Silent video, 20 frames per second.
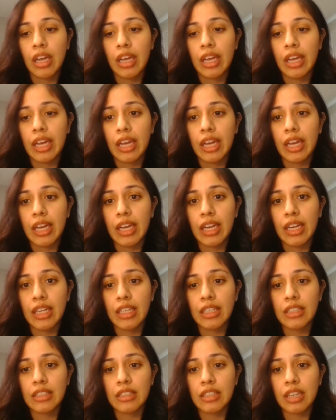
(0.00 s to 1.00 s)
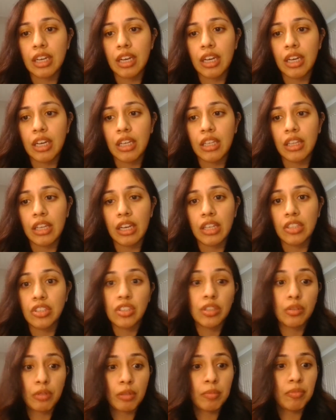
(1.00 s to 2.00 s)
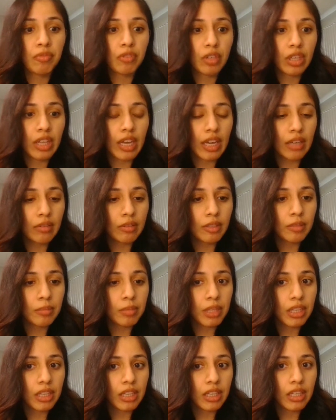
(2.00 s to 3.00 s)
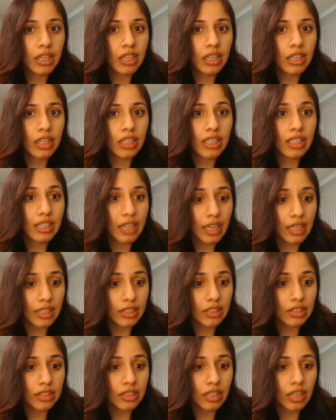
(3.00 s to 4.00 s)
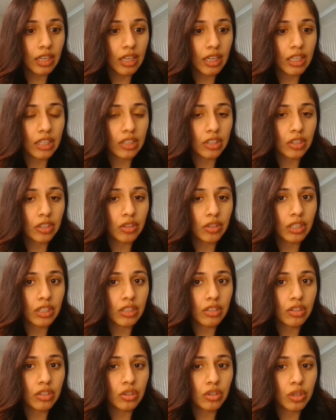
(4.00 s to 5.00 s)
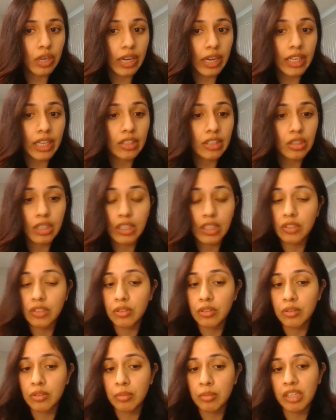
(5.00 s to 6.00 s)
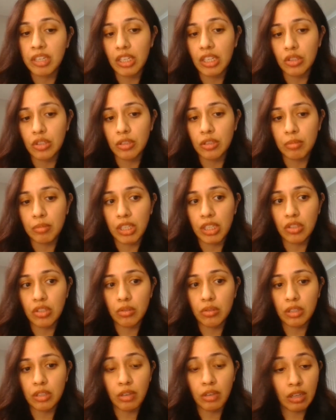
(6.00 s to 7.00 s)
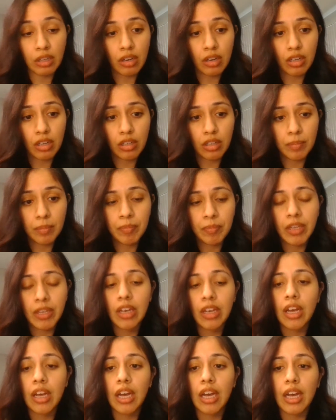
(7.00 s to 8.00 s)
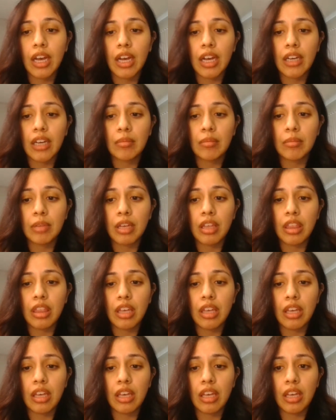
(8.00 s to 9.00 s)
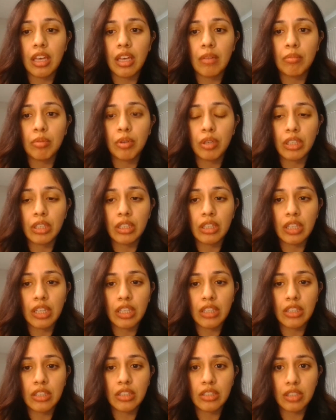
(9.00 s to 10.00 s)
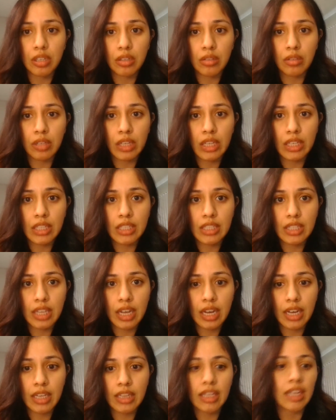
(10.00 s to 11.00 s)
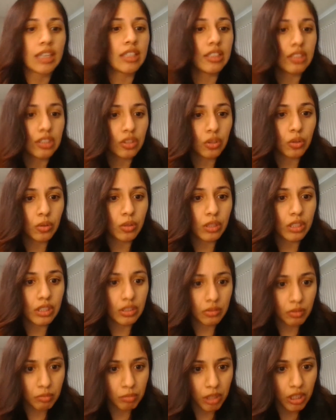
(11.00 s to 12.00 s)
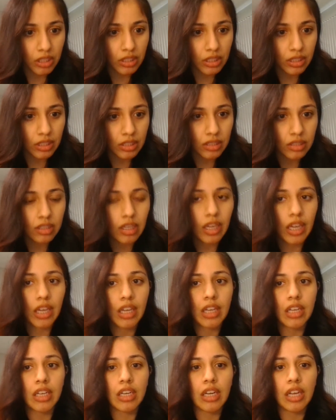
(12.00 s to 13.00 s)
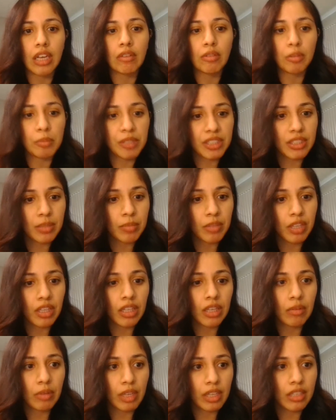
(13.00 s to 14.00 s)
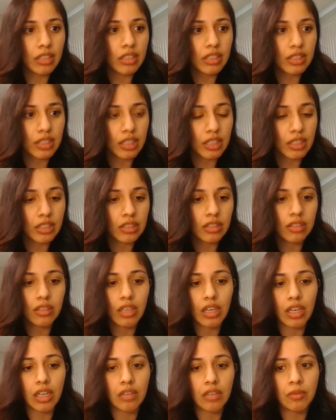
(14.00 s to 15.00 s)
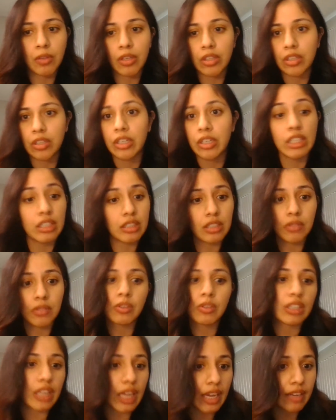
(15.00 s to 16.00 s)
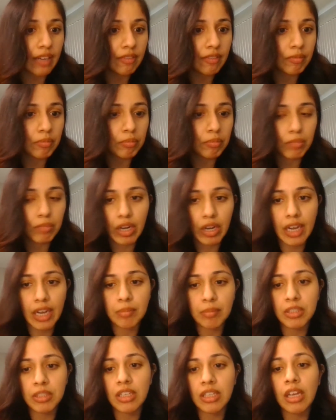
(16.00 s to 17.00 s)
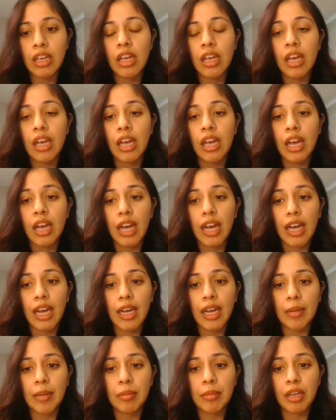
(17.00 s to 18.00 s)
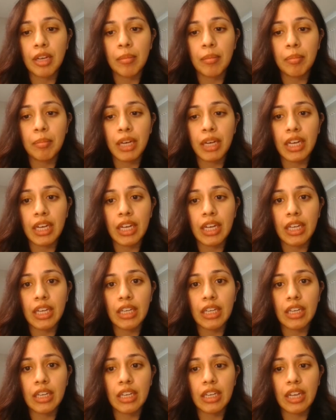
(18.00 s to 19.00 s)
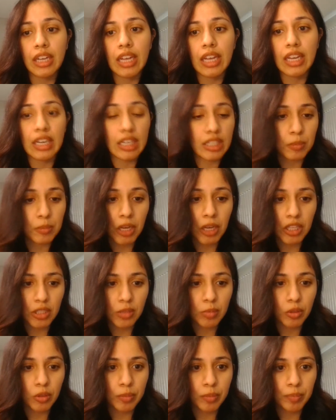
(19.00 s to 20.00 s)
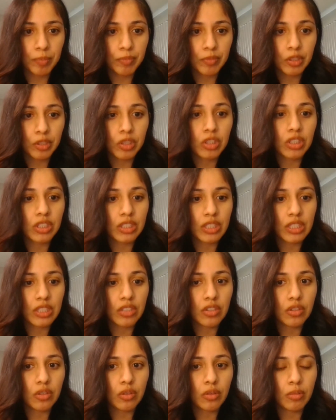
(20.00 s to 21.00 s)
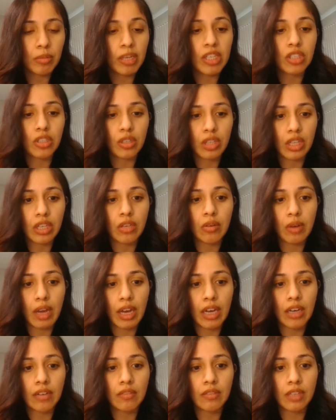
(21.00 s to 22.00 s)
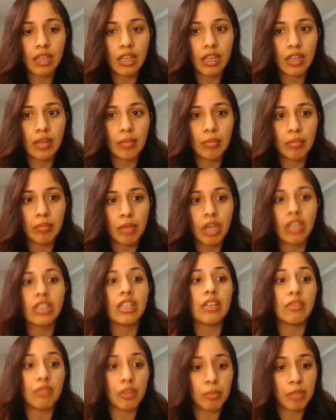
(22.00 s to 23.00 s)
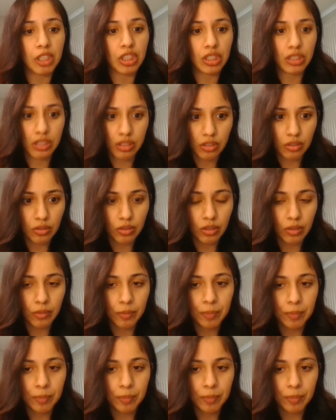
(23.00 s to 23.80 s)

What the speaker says: And the answer for that would be yes. You can try and transfer from an H-1B to a green card. The important thing to note is that that is a totally different process, and it will be something that we can discuss further in a different live, perhaps. But it is possible. You just need to make sure that you have all the information to do so.